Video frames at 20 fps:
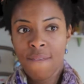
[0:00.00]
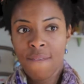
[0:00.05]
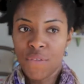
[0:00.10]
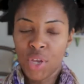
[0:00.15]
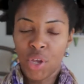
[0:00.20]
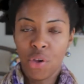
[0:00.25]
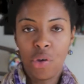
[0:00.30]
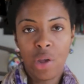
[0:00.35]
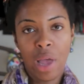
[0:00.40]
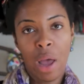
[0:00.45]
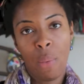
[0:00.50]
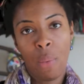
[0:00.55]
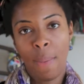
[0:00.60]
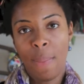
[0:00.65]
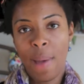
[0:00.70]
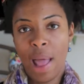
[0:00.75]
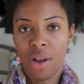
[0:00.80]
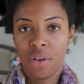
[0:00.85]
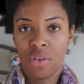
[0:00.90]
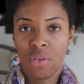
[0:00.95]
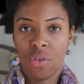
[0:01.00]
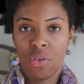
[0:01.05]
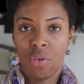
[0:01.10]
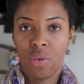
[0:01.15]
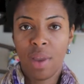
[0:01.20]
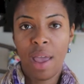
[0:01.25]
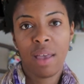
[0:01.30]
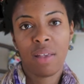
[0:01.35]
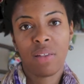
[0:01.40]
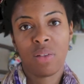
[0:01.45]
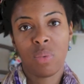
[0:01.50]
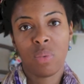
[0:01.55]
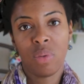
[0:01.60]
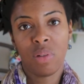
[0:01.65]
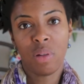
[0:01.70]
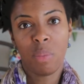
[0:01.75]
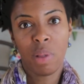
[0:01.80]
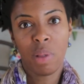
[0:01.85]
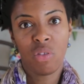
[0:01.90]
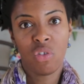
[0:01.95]
figuring out what pattern to do next
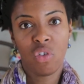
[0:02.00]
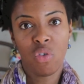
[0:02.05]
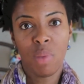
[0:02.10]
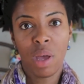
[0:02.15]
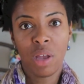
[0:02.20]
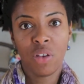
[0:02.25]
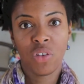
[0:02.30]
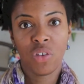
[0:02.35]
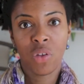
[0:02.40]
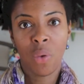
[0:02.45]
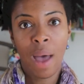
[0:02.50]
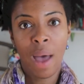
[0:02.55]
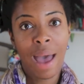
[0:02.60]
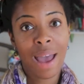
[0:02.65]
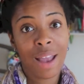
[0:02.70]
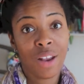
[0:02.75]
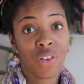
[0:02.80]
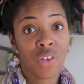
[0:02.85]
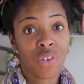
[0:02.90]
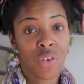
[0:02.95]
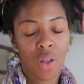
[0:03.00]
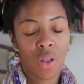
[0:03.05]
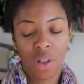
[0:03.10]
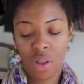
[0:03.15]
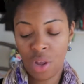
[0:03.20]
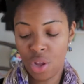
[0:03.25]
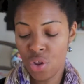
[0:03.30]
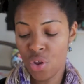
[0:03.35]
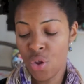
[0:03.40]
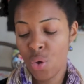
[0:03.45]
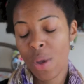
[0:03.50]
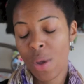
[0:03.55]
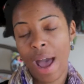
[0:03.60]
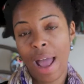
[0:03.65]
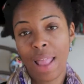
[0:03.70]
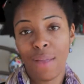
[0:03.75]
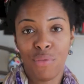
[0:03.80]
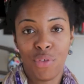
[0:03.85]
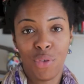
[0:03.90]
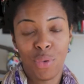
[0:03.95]
was a bit too much, so I started a new
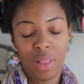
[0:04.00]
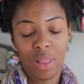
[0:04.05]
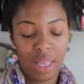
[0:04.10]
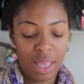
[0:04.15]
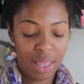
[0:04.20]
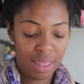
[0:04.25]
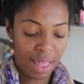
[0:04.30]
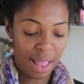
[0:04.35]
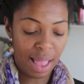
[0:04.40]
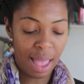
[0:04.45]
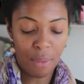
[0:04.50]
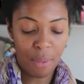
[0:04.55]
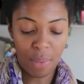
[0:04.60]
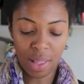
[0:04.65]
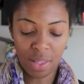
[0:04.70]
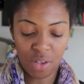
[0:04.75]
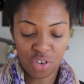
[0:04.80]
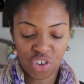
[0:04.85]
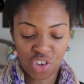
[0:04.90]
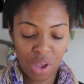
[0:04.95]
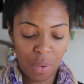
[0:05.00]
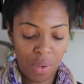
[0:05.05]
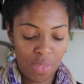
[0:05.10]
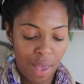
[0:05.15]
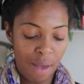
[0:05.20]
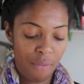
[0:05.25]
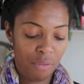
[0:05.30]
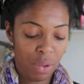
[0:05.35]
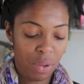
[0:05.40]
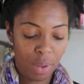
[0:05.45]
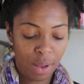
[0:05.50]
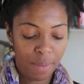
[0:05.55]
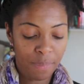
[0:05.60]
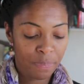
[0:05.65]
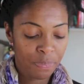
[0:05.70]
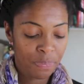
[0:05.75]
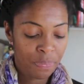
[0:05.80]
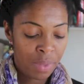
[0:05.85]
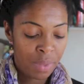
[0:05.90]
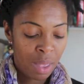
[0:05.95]
kind of doodling that I wanted to share with everyone.
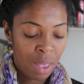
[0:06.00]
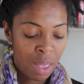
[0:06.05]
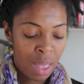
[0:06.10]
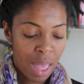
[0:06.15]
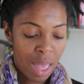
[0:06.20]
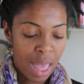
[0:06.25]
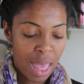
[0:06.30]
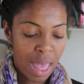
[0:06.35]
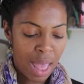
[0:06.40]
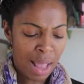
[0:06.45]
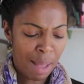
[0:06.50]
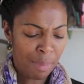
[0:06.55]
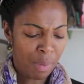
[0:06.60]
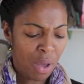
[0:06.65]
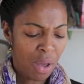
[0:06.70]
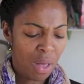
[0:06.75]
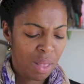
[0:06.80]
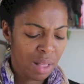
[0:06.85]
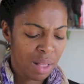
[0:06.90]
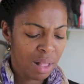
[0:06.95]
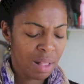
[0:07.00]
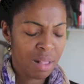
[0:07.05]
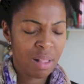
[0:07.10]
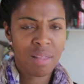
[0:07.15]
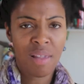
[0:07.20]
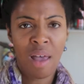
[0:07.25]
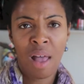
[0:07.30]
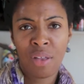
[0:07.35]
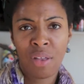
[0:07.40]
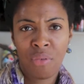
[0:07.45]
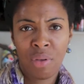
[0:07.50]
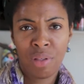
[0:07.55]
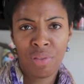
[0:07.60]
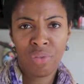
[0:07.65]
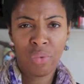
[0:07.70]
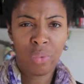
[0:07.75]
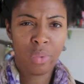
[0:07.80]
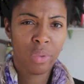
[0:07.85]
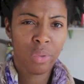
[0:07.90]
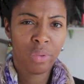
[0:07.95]
And I'm calling Grid
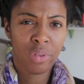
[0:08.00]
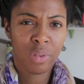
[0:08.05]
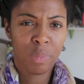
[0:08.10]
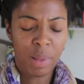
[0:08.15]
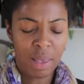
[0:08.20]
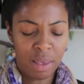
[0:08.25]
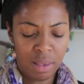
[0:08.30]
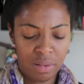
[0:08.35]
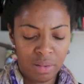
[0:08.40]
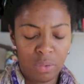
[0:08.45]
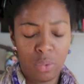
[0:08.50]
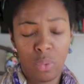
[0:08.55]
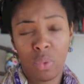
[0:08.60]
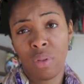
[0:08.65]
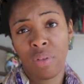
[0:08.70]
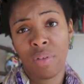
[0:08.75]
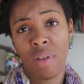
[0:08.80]
Doodles because doodle